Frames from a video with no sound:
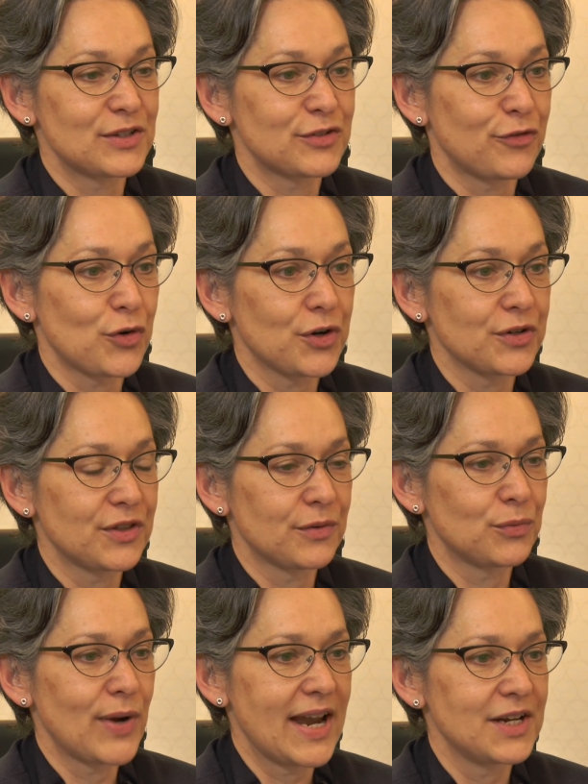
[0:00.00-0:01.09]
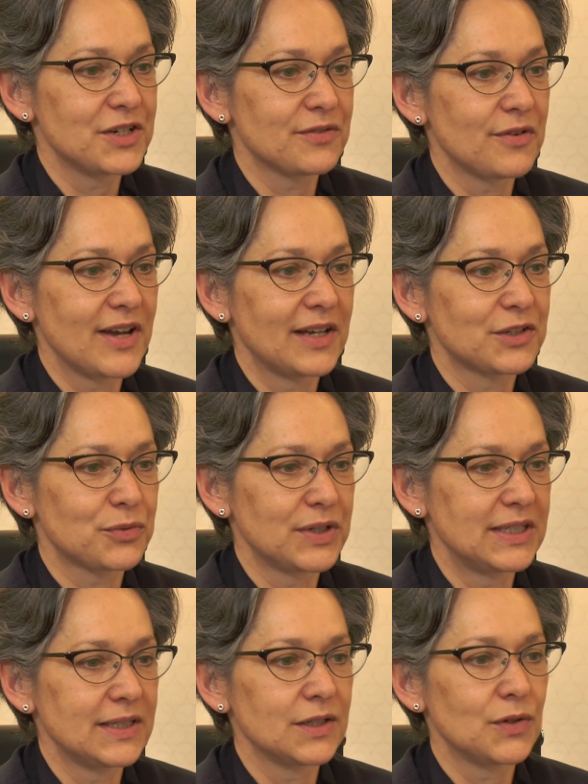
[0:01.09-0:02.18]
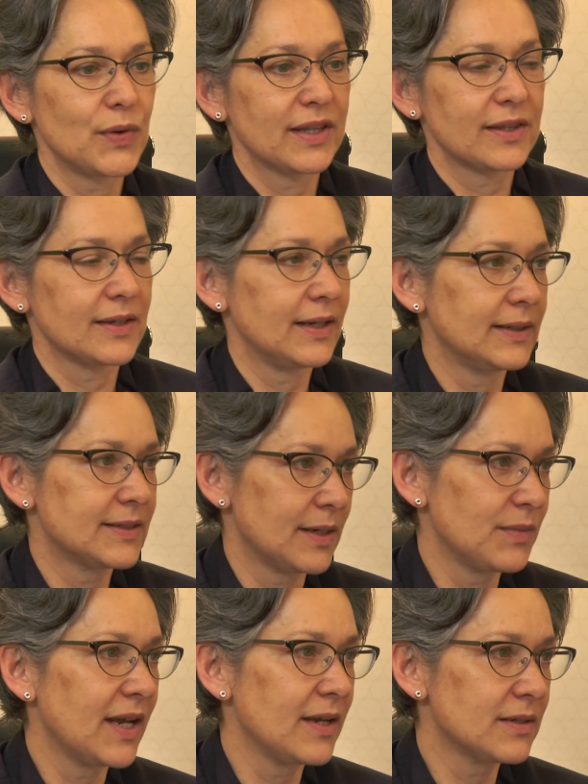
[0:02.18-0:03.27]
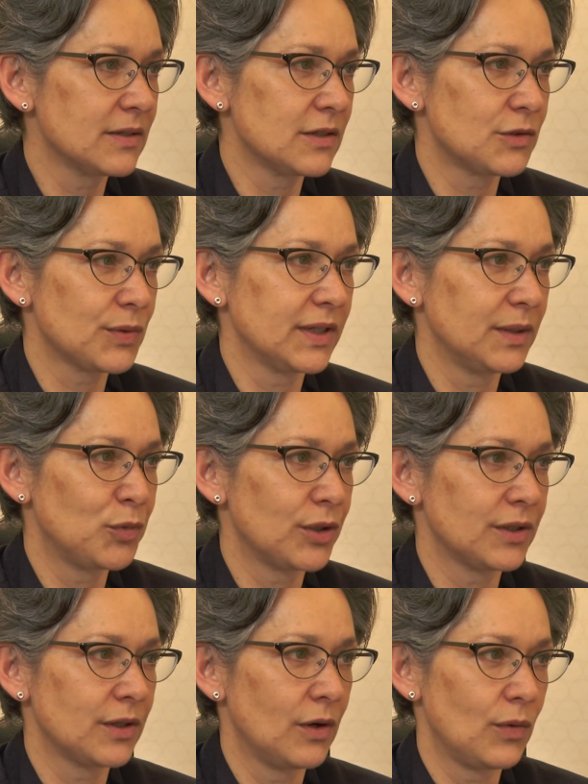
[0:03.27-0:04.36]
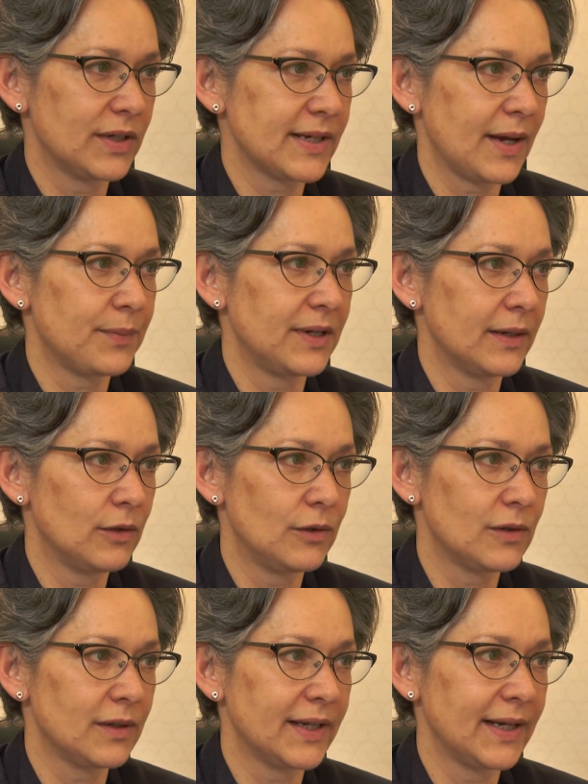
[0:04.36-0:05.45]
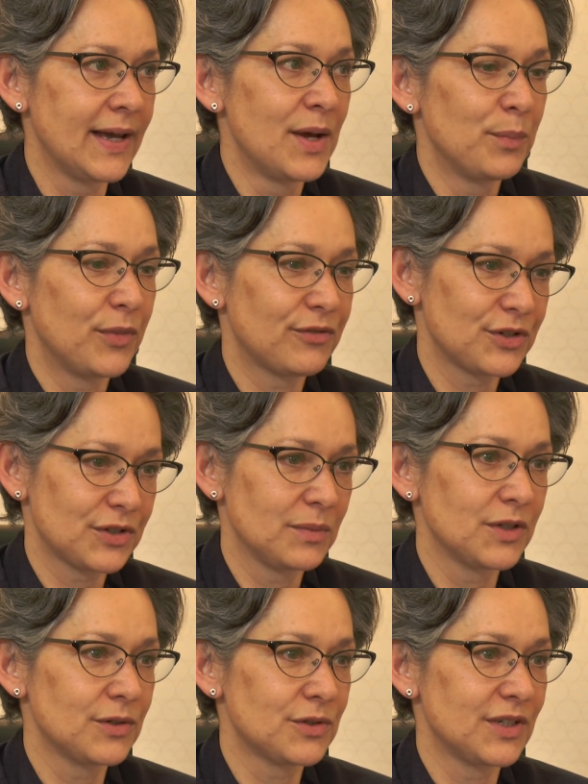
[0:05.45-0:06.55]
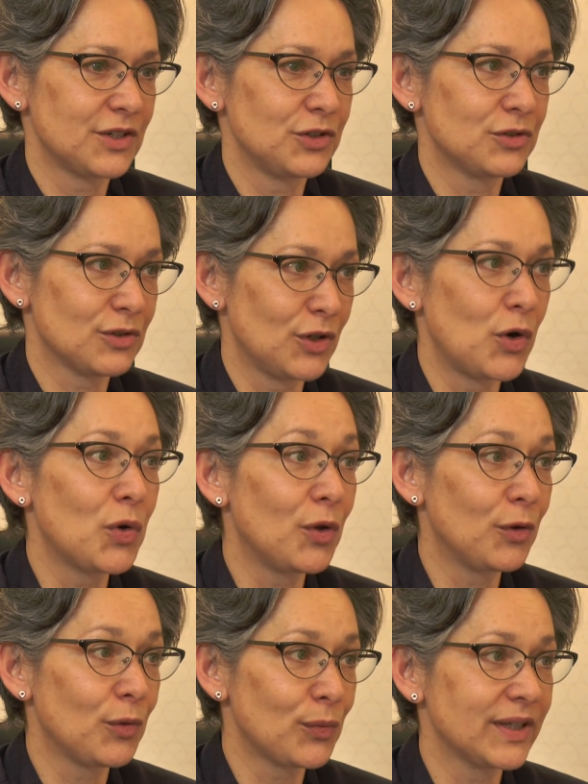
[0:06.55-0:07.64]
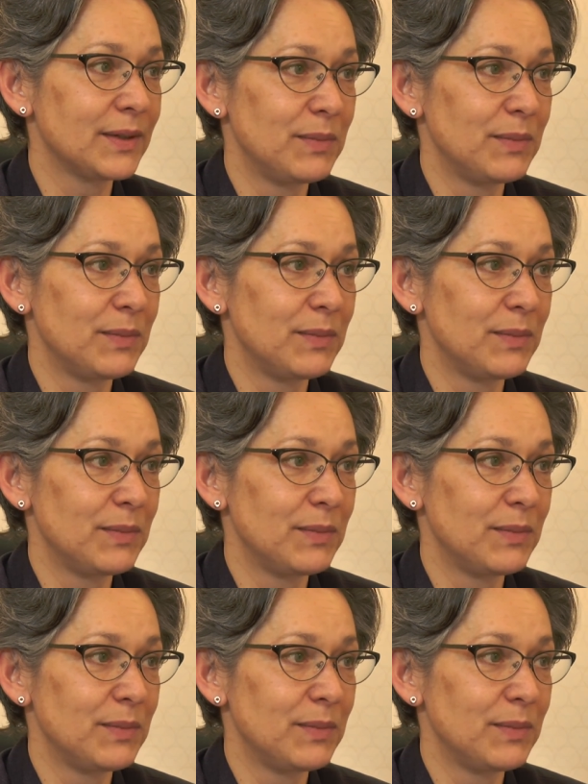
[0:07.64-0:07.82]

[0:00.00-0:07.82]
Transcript: for the range of events we deal with, in some cases it's really important to know what's happening locally, but for some of those issues, local really